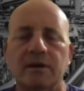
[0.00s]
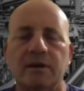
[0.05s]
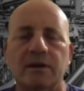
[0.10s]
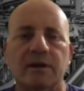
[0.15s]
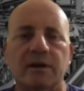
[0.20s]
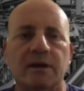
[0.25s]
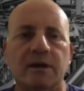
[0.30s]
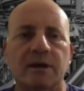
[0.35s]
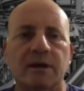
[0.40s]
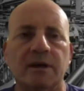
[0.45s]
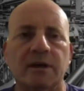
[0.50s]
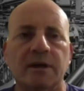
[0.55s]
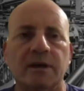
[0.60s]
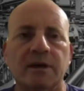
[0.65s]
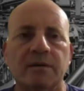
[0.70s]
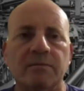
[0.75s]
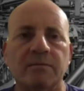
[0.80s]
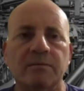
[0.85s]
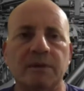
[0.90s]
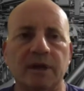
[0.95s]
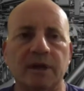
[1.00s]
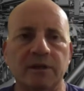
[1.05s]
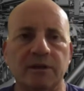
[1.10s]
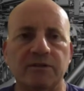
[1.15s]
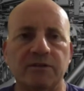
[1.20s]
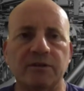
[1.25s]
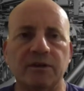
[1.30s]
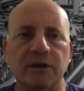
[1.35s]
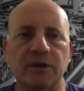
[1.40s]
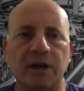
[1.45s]
um, in the
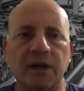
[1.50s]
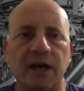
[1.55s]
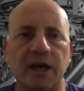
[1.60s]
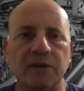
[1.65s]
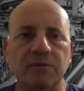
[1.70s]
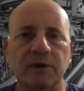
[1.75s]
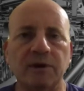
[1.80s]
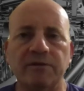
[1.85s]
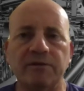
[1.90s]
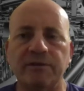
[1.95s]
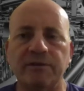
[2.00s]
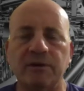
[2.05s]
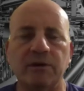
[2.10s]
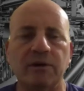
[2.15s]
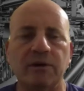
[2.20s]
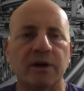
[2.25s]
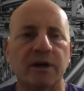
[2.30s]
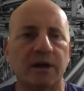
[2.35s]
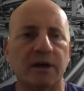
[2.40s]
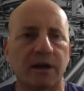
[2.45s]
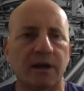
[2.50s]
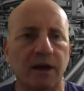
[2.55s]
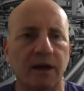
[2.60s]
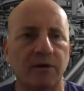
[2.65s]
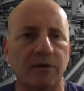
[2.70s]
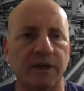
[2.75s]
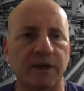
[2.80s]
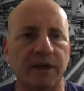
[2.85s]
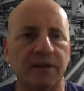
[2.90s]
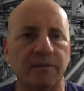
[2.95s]
Sonar Gateway for uh,
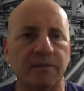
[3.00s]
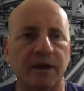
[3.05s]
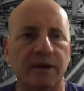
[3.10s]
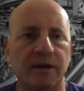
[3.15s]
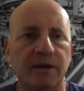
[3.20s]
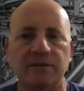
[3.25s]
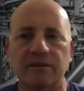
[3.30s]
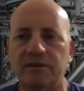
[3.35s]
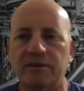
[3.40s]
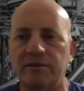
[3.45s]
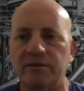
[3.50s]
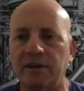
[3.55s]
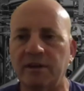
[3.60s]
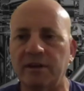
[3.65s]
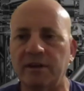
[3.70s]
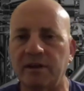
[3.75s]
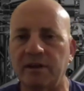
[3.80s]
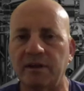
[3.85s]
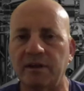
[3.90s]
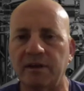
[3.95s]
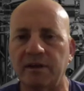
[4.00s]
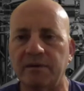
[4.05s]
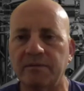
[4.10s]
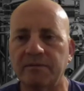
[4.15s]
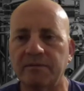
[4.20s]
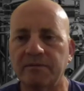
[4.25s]
cloud databases and uh,